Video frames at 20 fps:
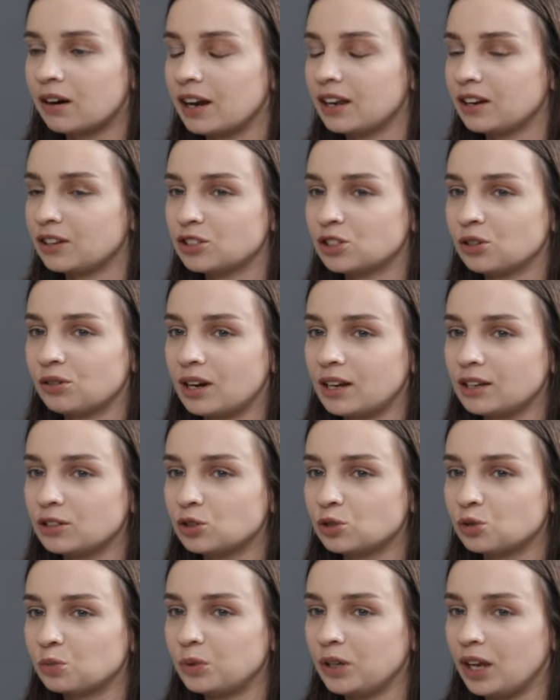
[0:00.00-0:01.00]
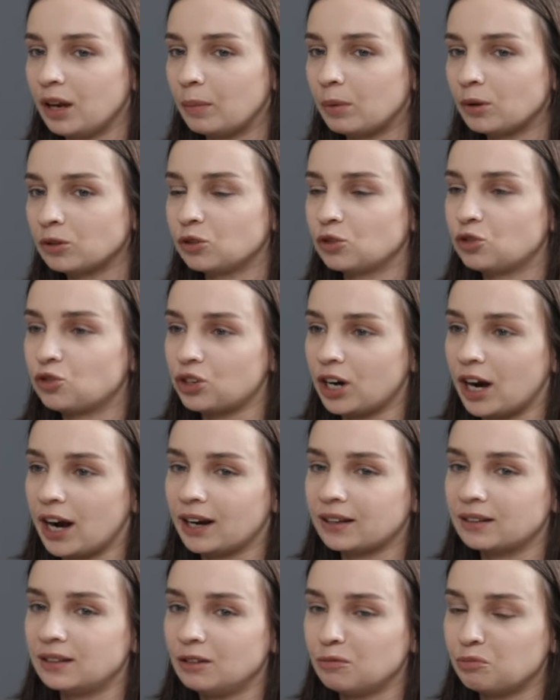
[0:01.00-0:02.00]
It is so nice to be able to
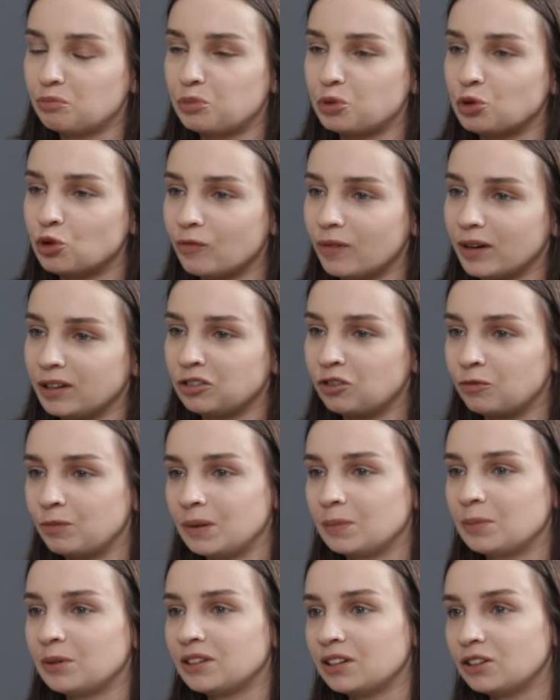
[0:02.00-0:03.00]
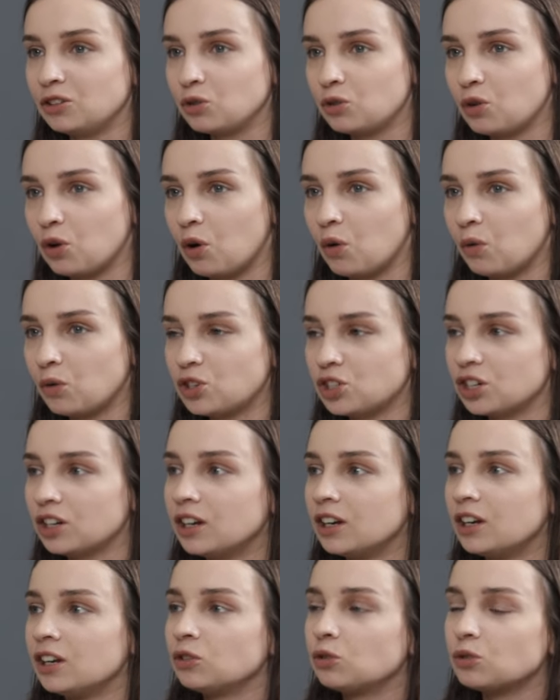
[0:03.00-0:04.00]
track the improvement of people that you coach,
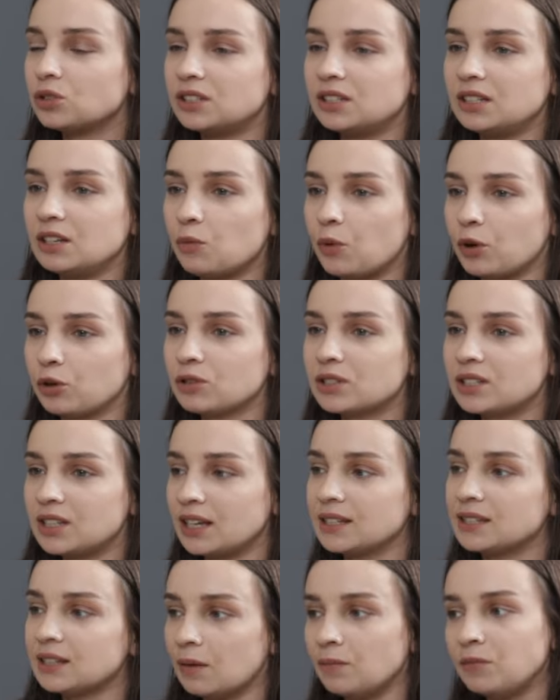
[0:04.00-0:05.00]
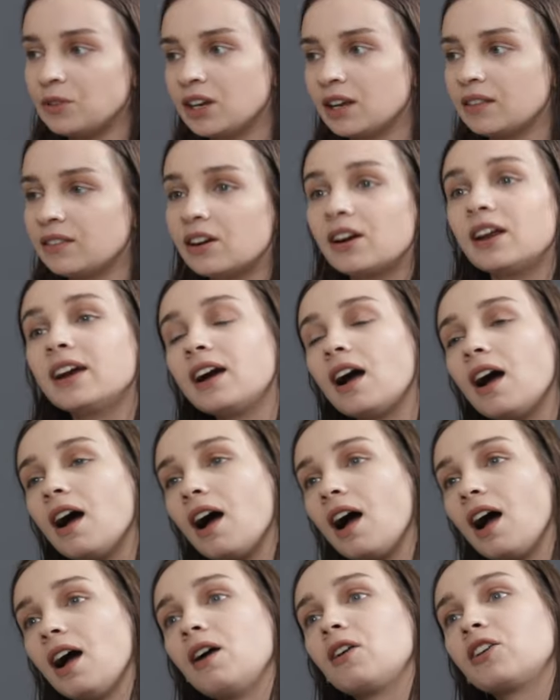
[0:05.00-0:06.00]
to see when you say something and they're like,
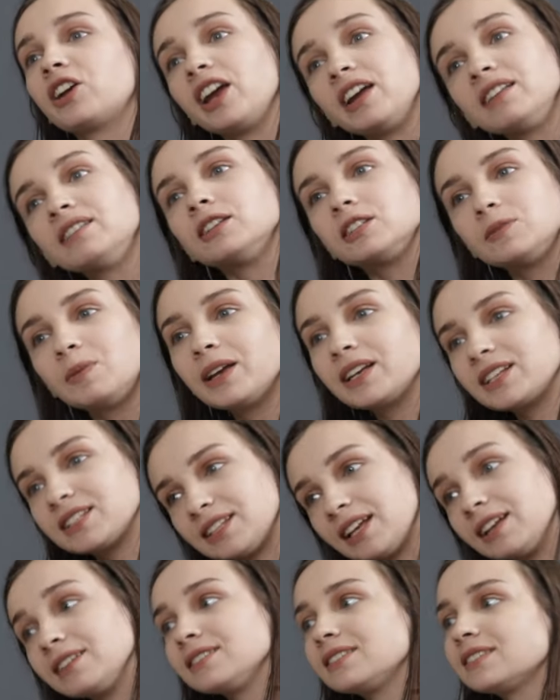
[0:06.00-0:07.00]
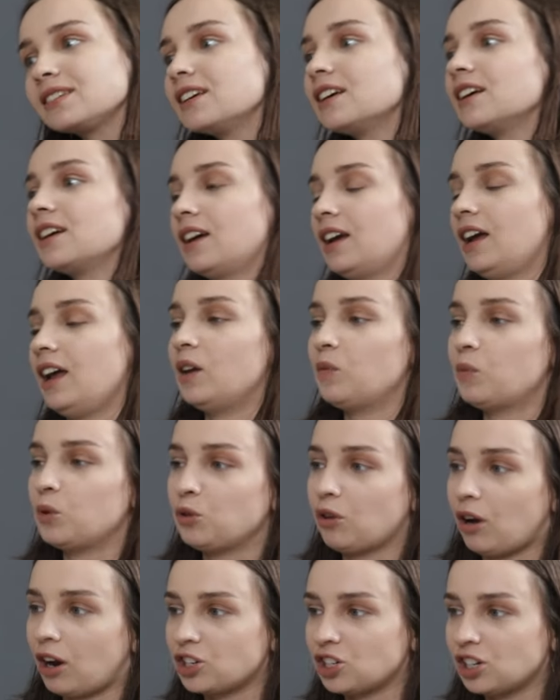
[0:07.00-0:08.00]
aha, okay, this makes sense. And when
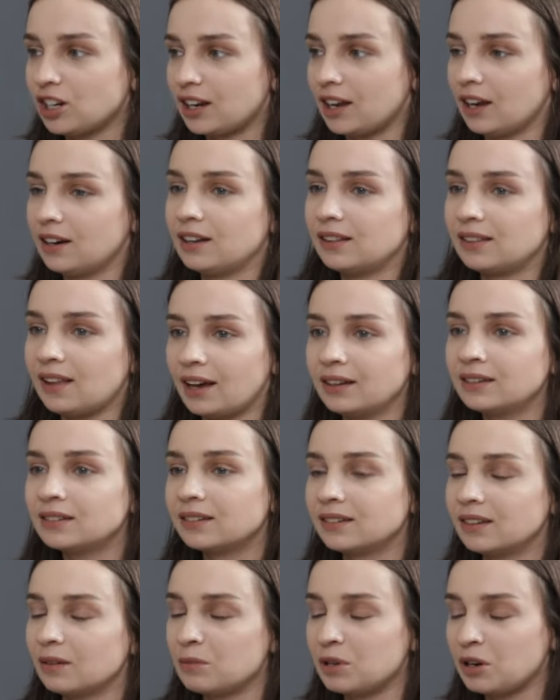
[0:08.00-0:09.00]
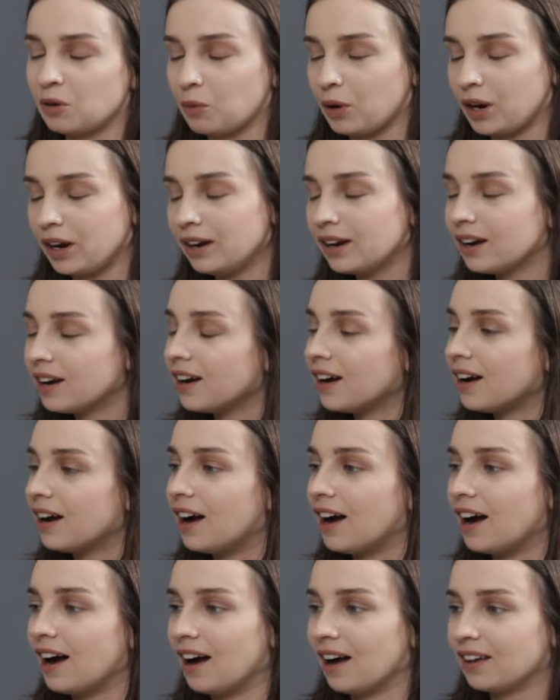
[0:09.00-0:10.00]
you actually can enlighten them in a way.
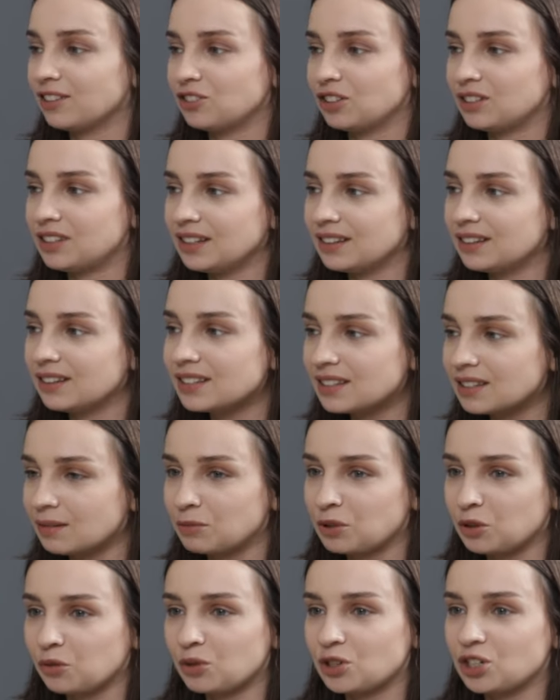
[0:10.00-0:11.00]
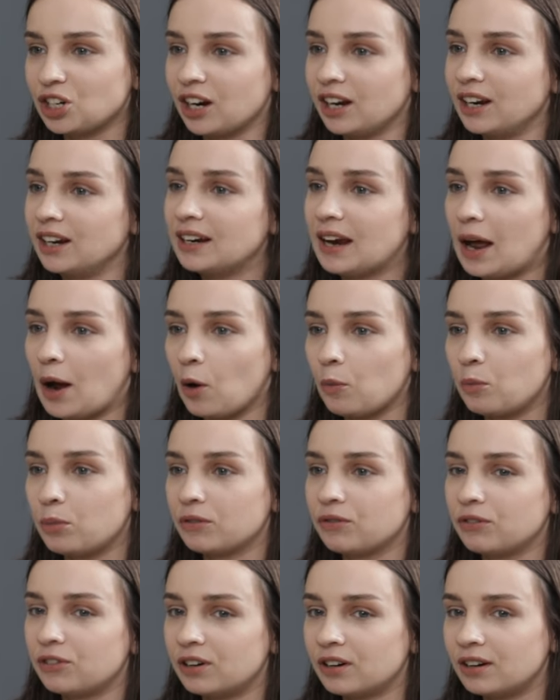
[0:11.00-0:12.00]
Uh, so I think this is something which I now
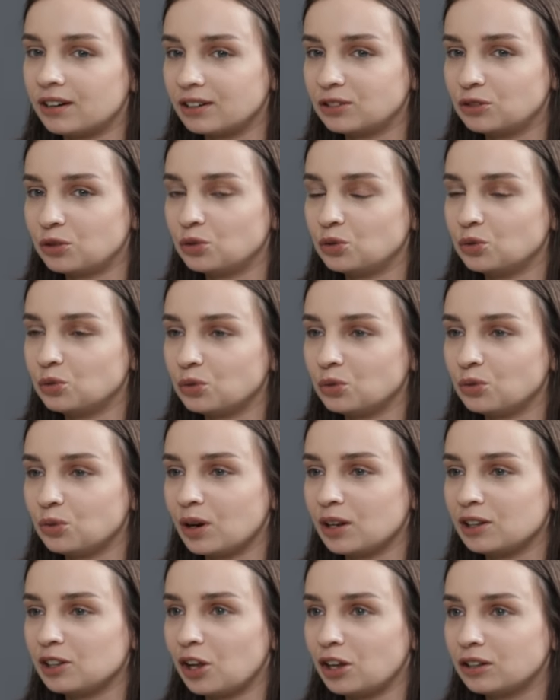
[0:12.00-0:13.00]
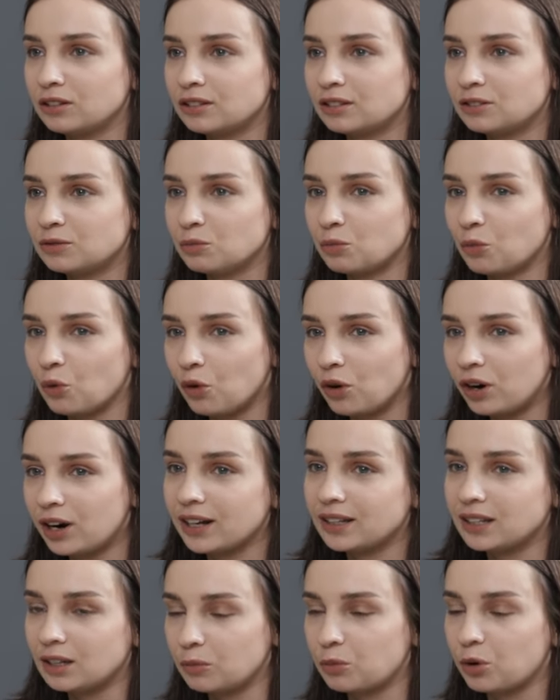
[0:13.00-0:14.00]
prefer to do a lot more.
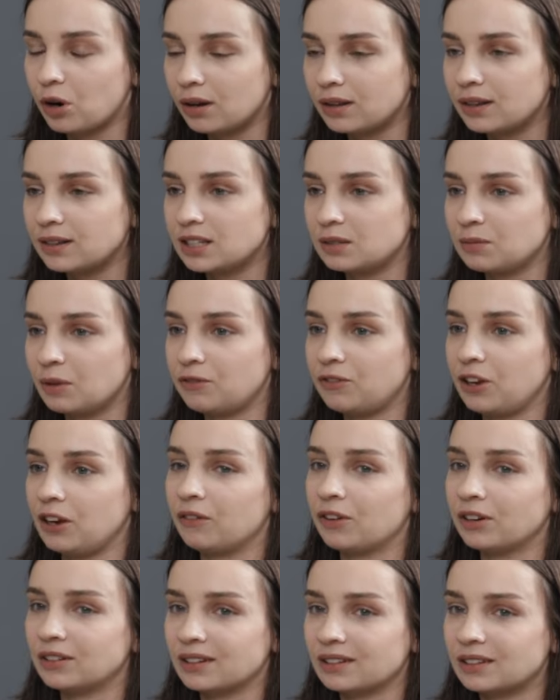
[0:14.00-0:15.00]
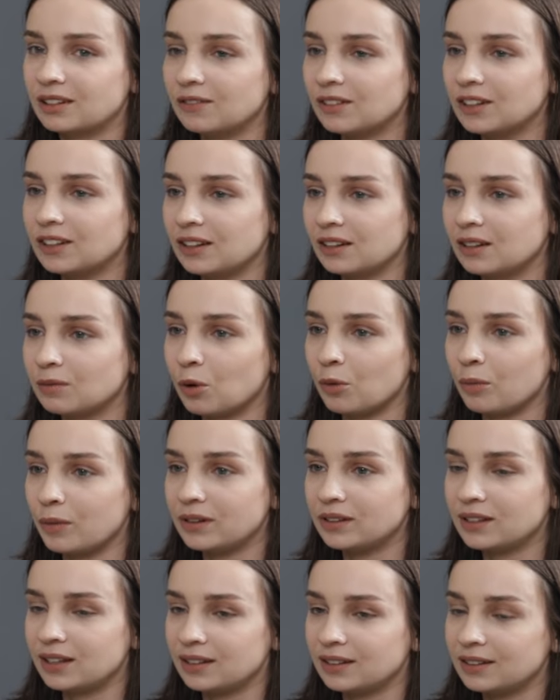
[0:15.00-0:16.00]
I think probably this is my favorite activity at the
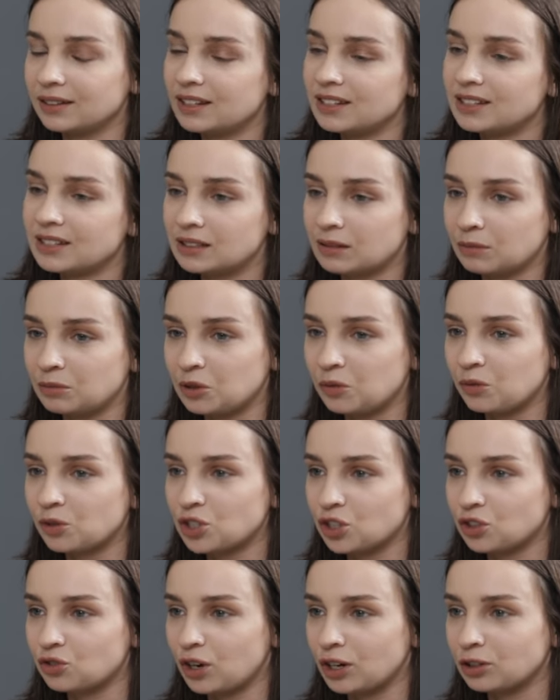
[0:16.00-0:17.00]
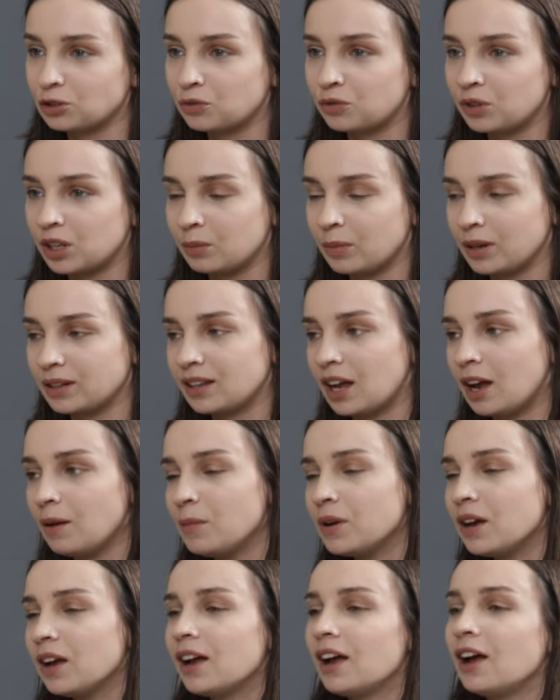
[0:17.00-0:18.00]
moment, and this is something which I try to fill in my time.